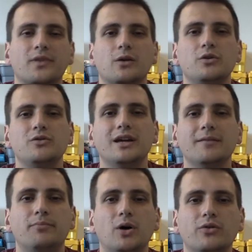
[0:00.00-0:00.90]
When you
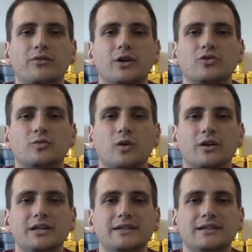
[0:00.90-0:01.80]
get both of those
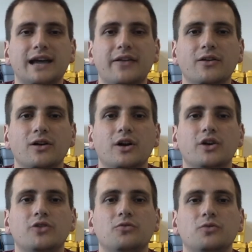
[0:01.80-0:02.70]
working together,
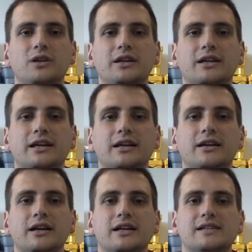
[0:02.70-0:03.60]
you really can
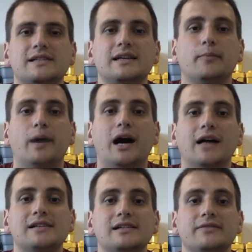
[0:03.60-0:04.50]
see a
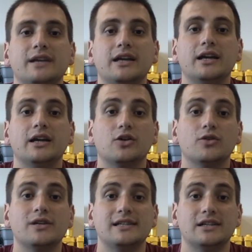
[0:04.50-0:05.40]
positive
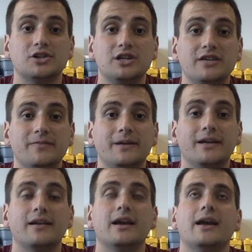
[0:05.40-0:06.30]
increase in
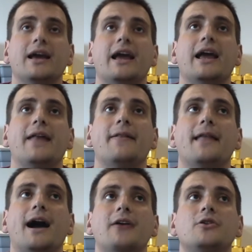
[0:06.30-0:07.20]
achievement. And
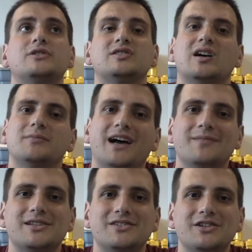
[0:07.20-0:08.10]
I know
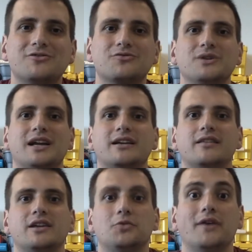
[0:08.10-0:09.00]
sometimes as teachers, we like to
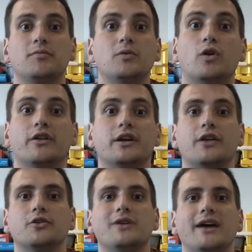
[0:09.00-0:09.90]
think you have to be one or the
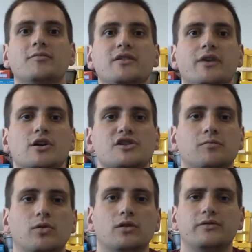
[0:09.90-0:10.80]
other. You have to be a very
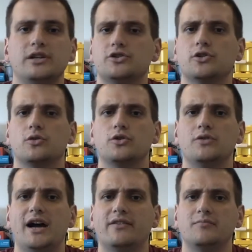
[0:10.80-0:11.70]
supportive teacher, or you
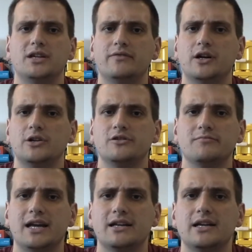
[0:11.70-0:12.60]
have to be a very
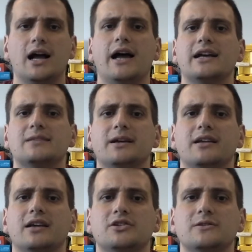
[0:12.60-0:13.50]
demanding, high
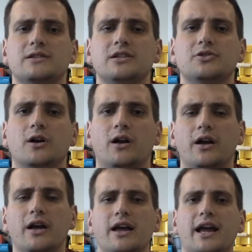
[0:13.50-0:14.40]
expectations teacher.
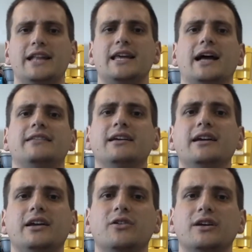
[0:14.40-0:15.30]
And the
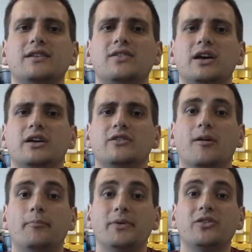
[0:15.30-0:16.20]
idea here is
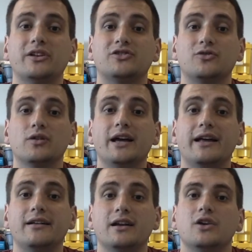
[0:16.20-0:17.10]
to build this
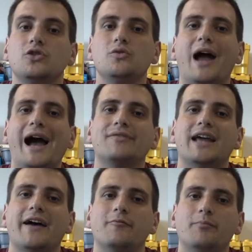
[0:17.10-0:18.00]
grit, you have to
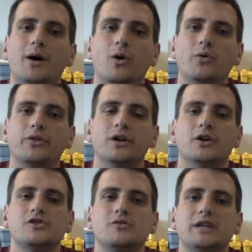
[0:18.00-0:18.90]
have both.
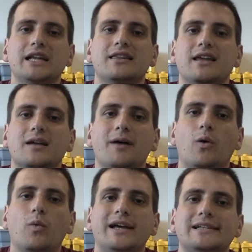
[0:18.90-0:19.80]
So we need to think
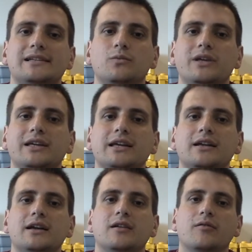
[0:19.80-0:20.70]
about ways that we
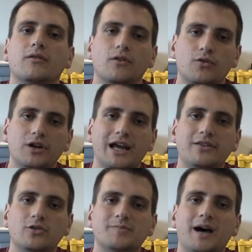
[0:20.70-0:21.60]
can
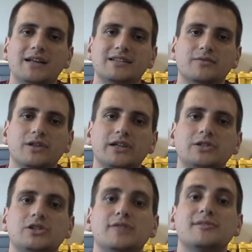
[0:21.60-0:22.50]
create those positive
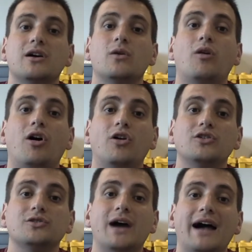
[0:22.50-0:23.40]
relationships while
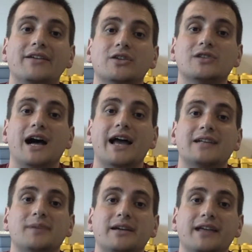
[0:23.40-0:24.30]
also having those high
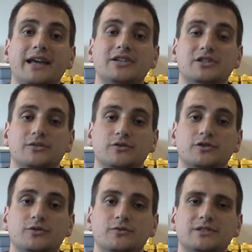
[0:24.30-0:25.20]
expectations for
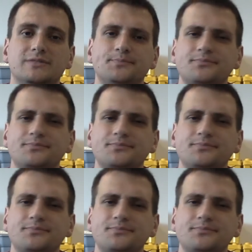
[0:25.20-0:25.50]
students.